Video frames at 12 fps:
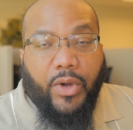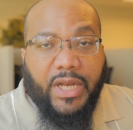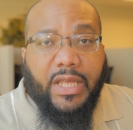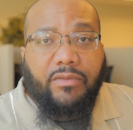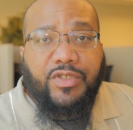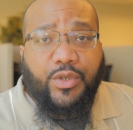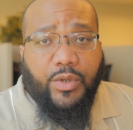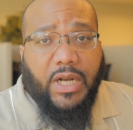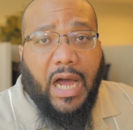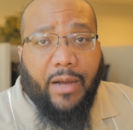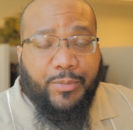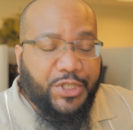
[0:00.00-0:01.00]
So it gives you
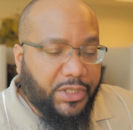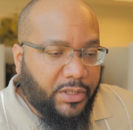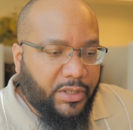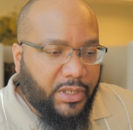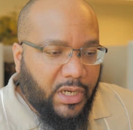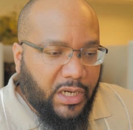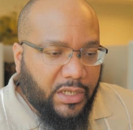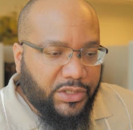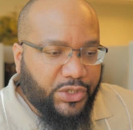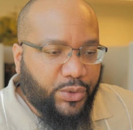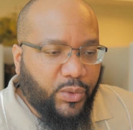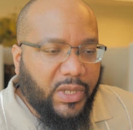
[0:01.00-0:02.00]
an option
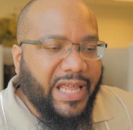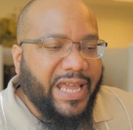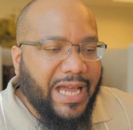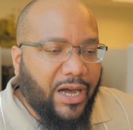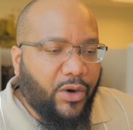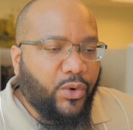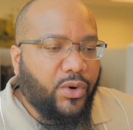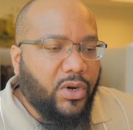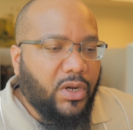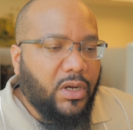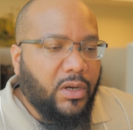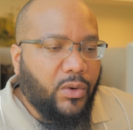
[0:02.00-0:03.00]
to lay out
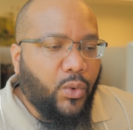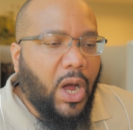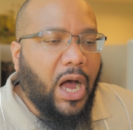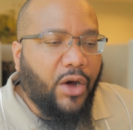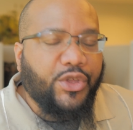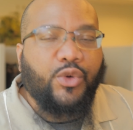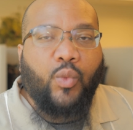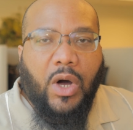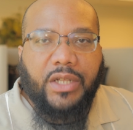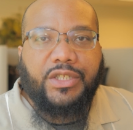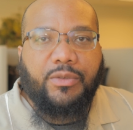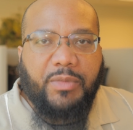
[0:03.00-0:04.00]
how you
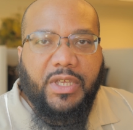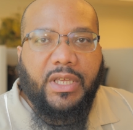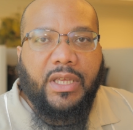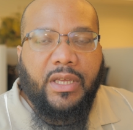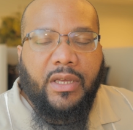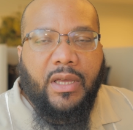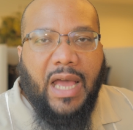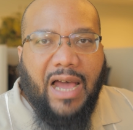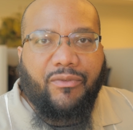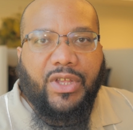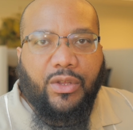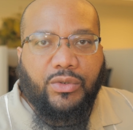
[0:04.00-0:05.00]
want to be
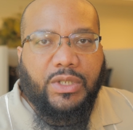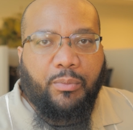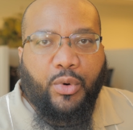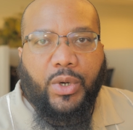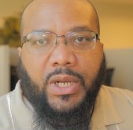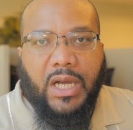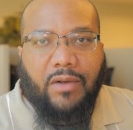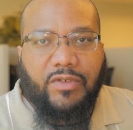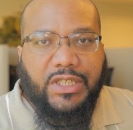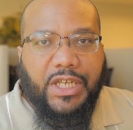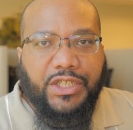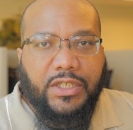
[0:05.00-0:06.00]
having those important
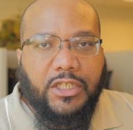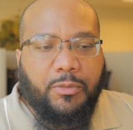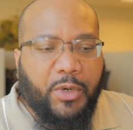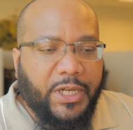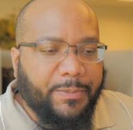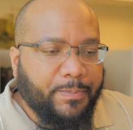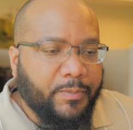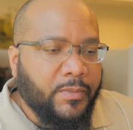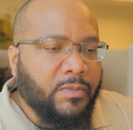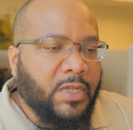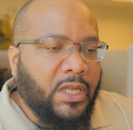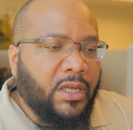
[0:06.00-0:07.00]
conversations. But
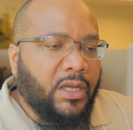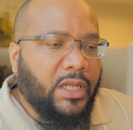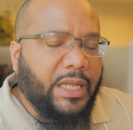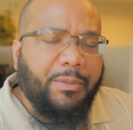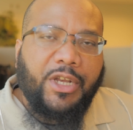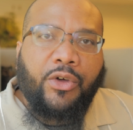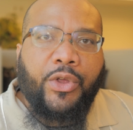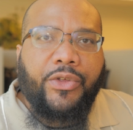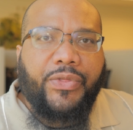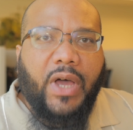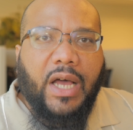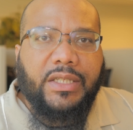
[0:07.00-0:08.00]
let me know
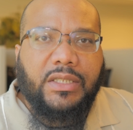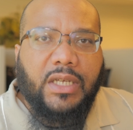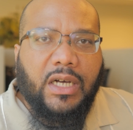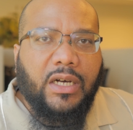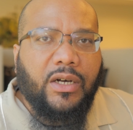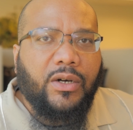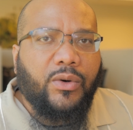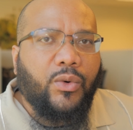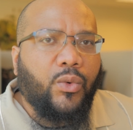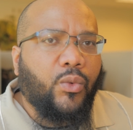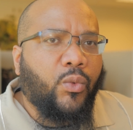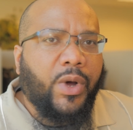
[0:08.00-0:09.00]
your thoughts.
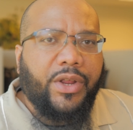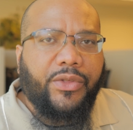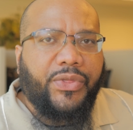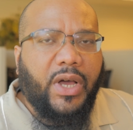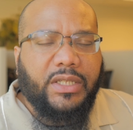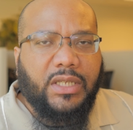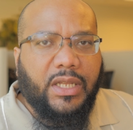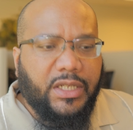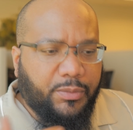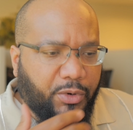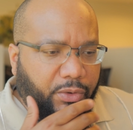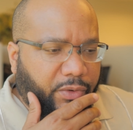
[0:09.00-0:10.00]
What are your thoughts on
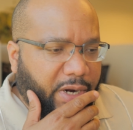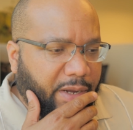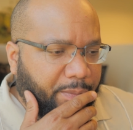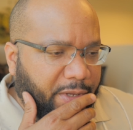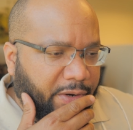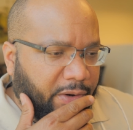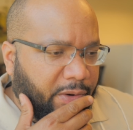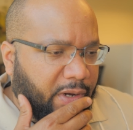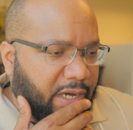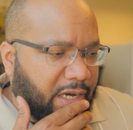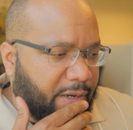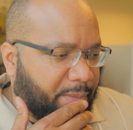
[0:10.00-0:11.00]
this program? You
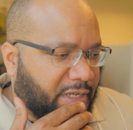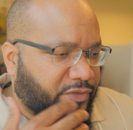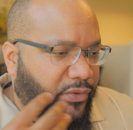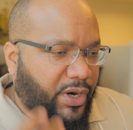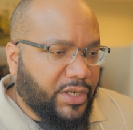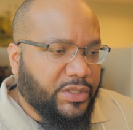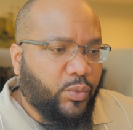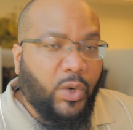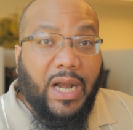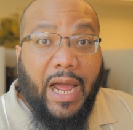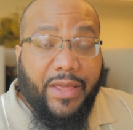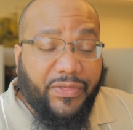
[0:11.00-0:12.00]
know, as far as
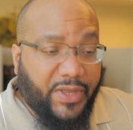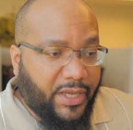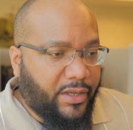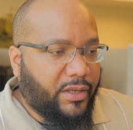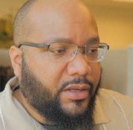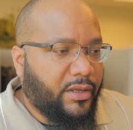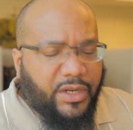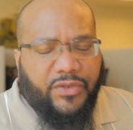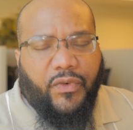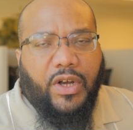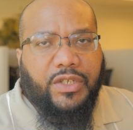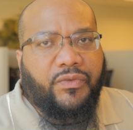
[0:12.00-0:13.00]
what I think, and
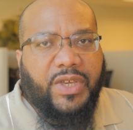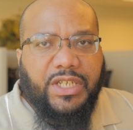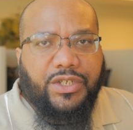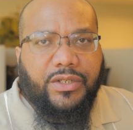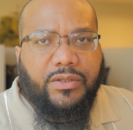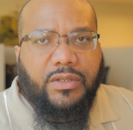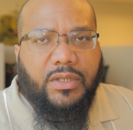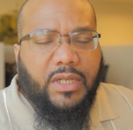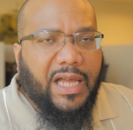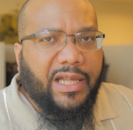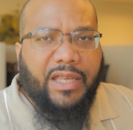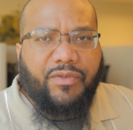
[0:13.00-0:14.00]
as far as features,
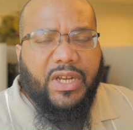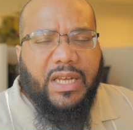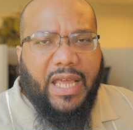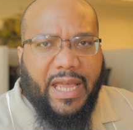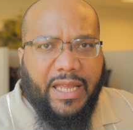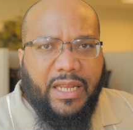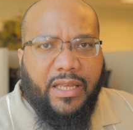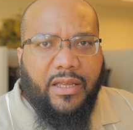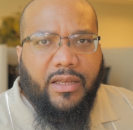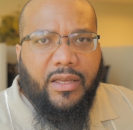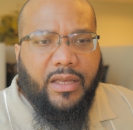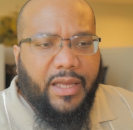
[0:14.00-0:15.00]
I'll give it an
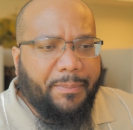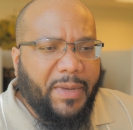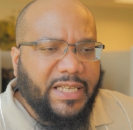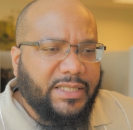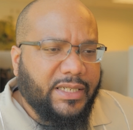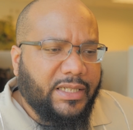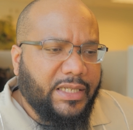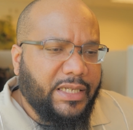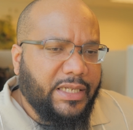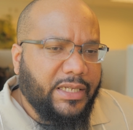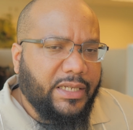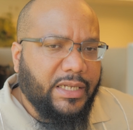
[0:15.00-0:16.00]
80. It
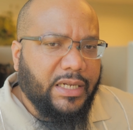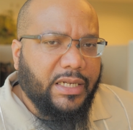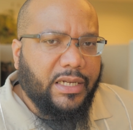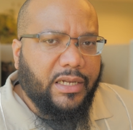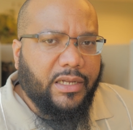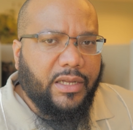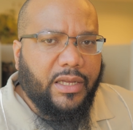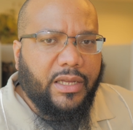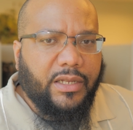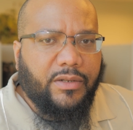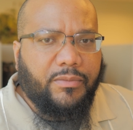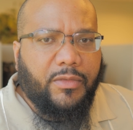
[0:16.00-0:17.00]
basically
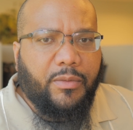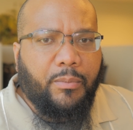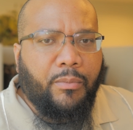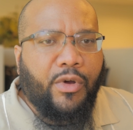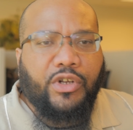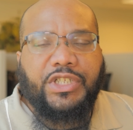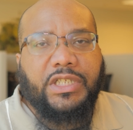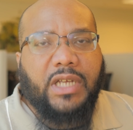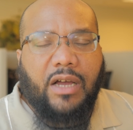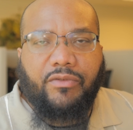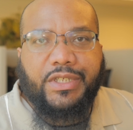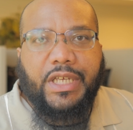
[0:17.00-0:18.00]
merges
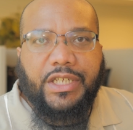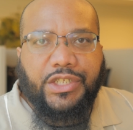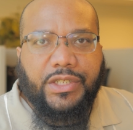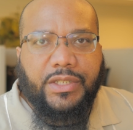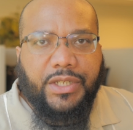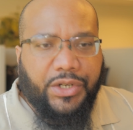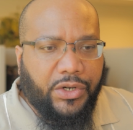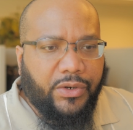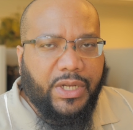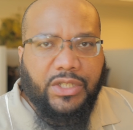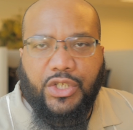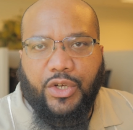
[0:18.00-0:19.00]
conversations, you
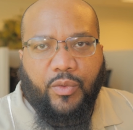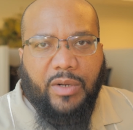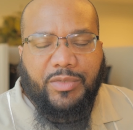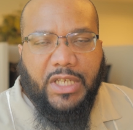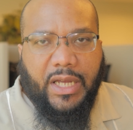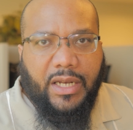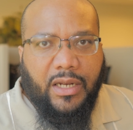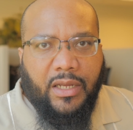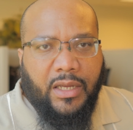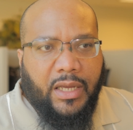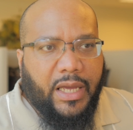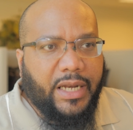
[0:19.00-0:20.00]
know, into your website.
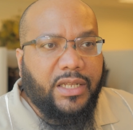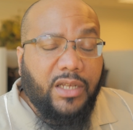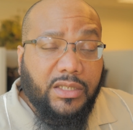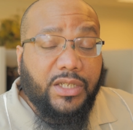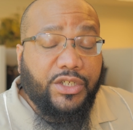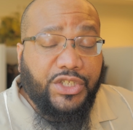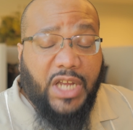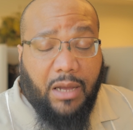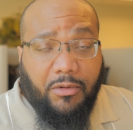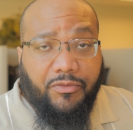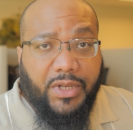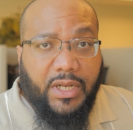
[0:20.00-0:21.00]
And it does a good
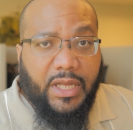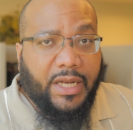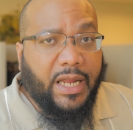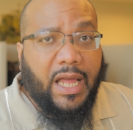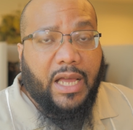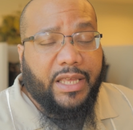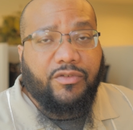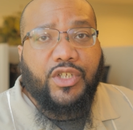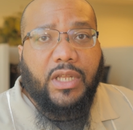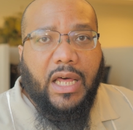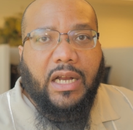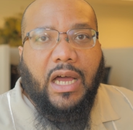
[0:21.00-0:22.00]
job of it. And it gives
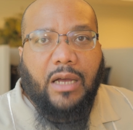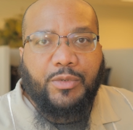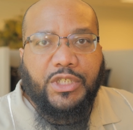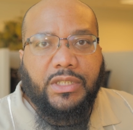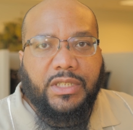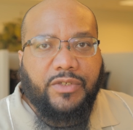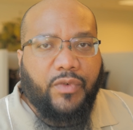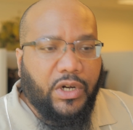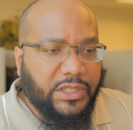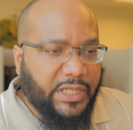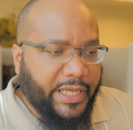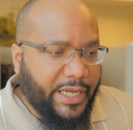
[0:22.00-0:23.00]
you a lot of options as
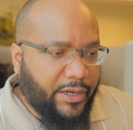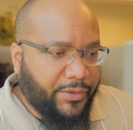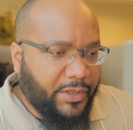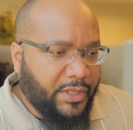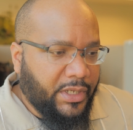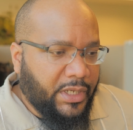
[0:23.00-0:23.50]
far as layout.